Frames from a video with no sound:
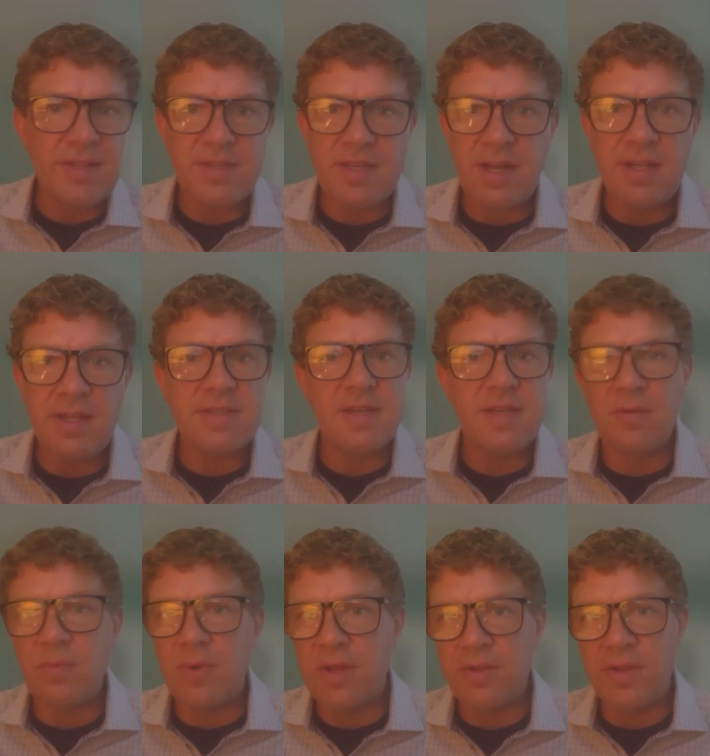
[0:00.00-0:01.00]
an
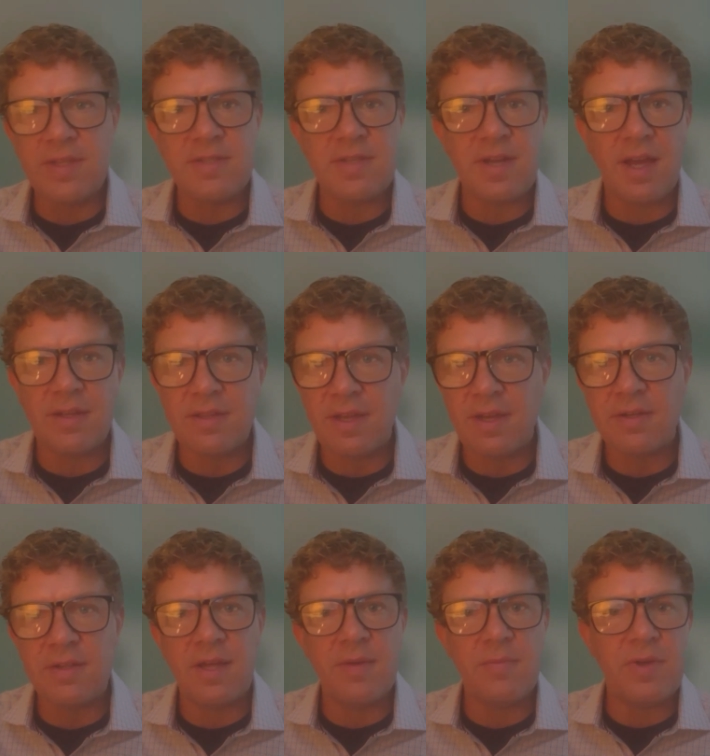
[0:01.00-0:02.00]
incident, whether that's a healthcare
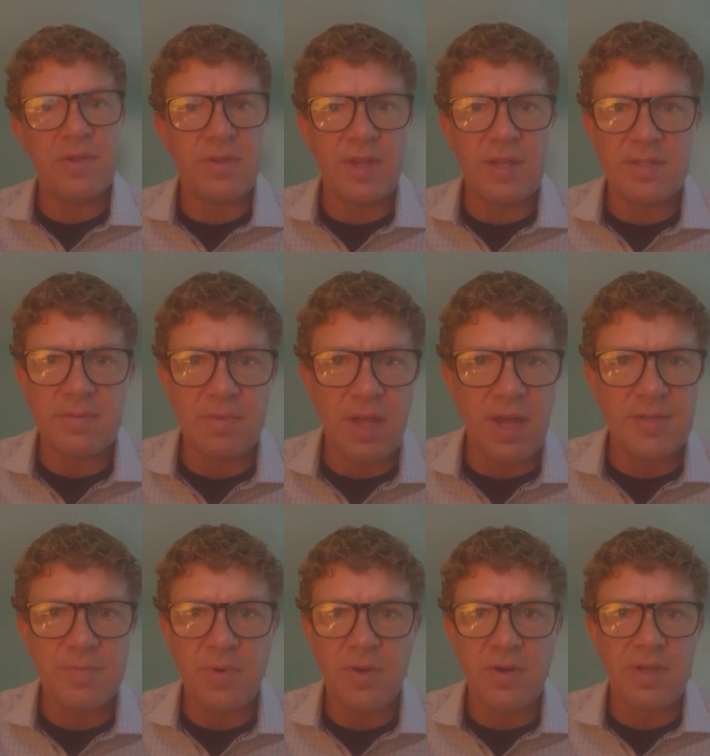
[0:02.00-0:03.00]
claim, whether that's in
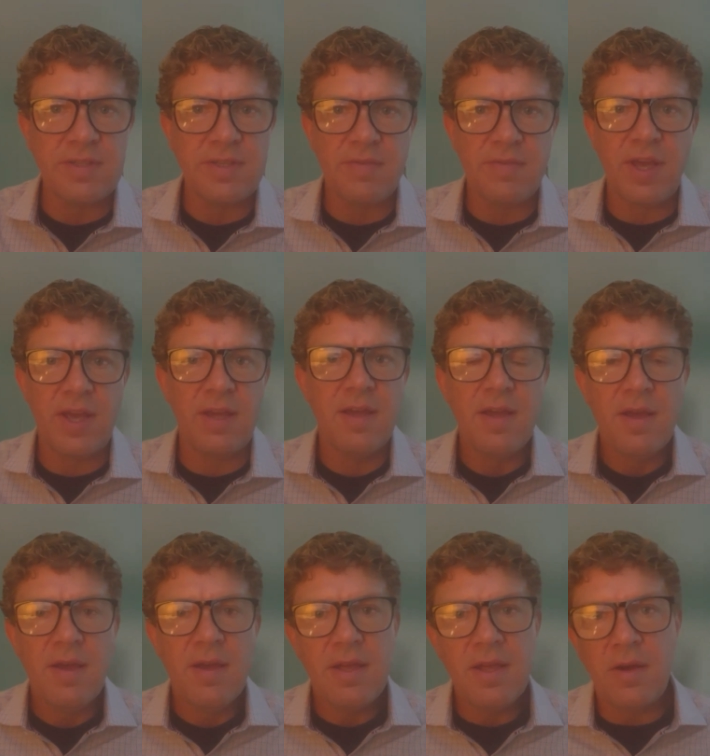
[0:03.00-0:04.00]
lost productivity,
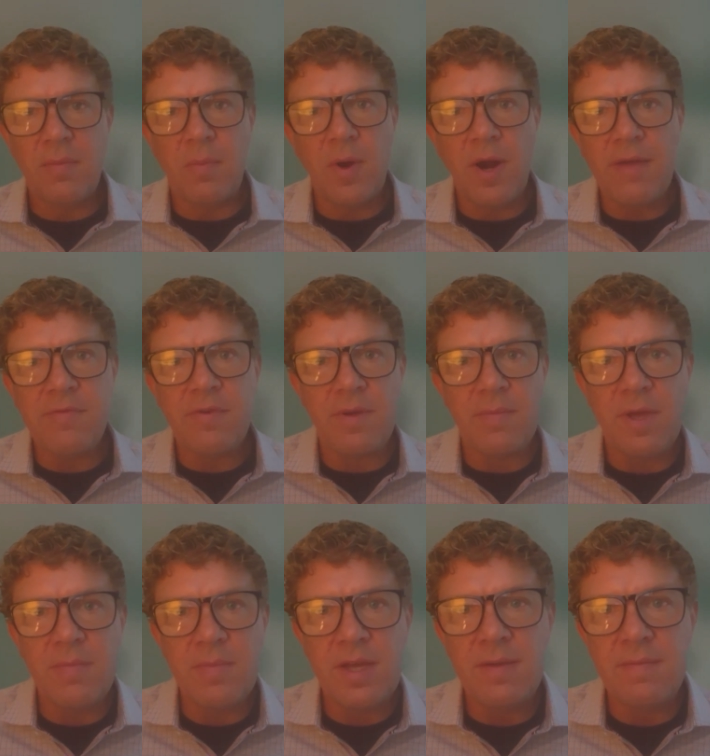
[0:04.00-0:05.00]
whatever it
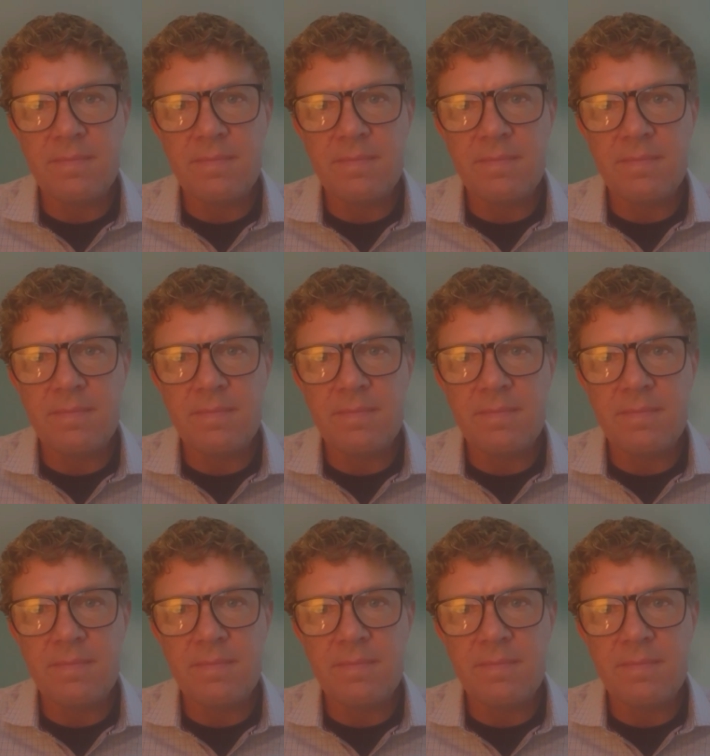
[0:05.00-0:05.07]
may be.